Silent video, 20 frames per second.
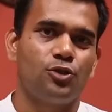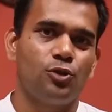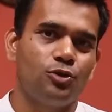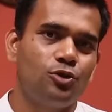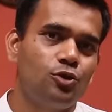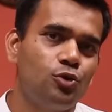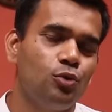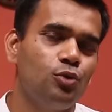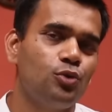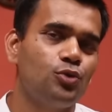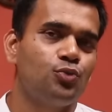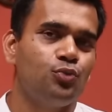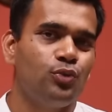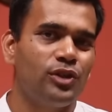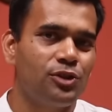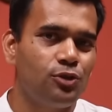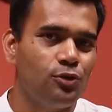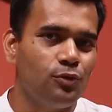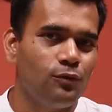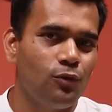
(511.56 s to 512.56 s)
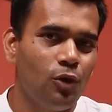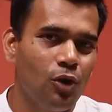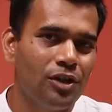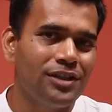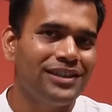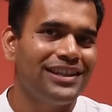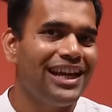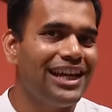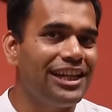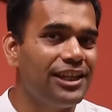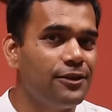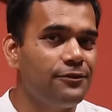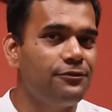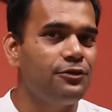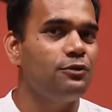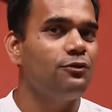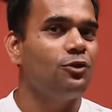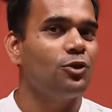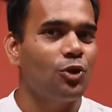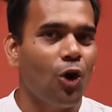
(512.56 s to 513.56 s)
So choose what you want, and
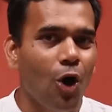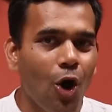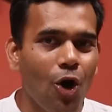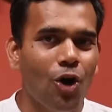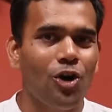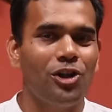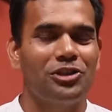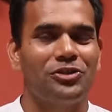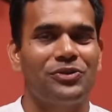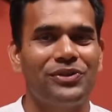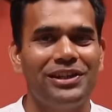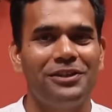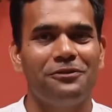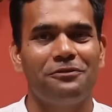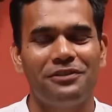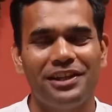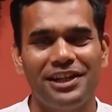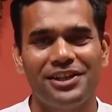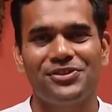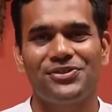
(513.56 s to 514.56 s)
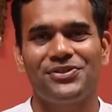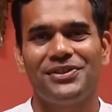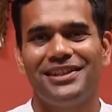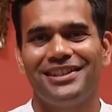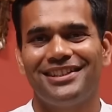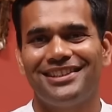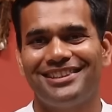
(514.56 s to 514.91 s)
if you want all 3 effects,